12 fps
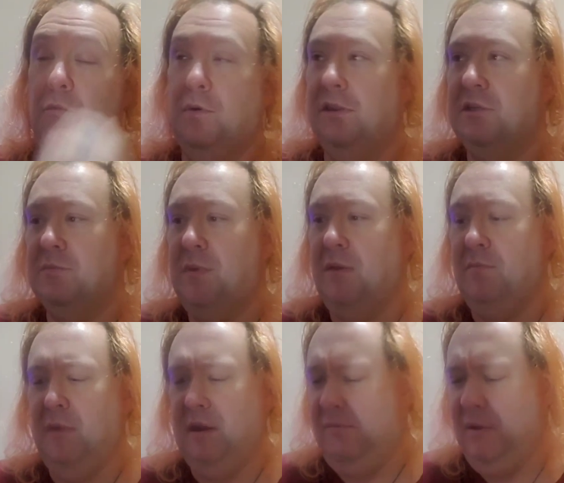when this
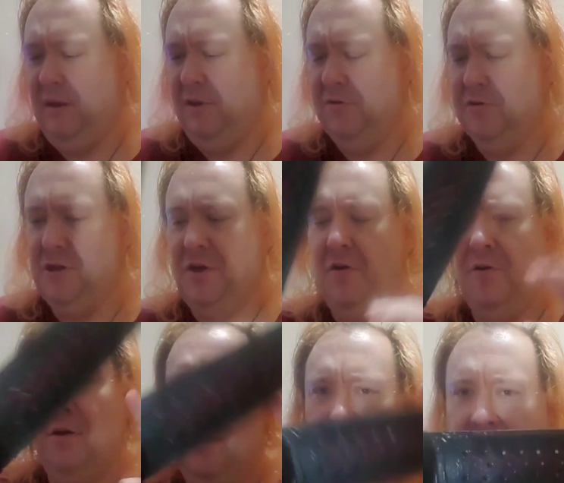made many, many years ago,